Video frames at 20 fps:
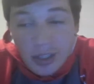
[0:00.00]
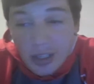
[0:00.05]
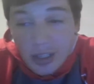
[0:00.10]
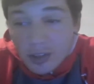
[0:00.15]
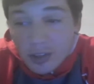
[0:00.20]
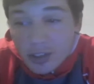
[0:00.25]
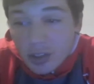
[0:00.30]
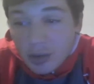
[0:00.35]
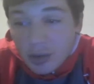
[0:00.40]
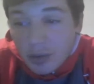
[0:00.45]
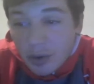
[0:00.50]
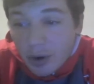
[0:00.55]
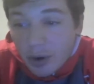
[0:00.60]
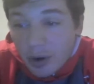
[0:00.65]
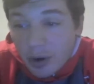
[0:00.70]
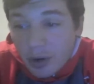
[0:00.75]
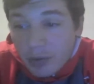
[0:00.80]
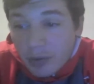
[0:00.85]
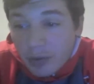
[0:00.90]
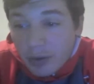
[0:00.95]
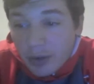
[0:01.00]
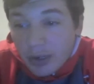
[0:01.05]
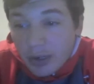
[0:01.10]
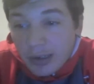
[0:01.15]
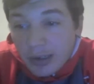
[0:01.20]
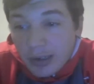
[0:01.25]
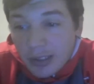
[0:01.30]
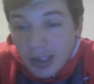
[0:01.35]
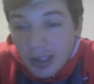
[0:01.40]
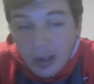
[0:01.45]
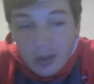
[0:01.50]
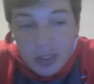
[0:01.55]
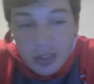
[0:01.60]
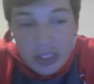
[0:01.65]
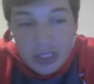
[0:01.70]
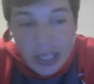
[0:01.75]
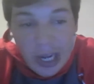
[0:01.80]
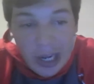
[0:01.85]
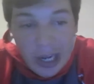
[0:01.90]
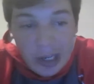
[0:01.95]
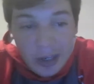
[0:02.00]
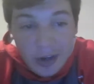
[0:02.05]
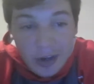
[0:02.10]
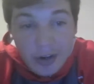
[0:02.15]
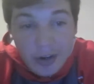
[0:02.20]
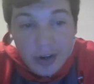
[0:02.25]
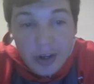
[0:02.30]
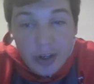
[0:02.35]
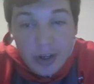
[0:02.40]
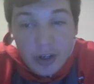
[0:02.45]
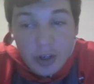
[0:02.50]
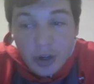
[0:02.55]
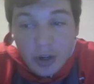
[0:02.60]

year so far for, soccer,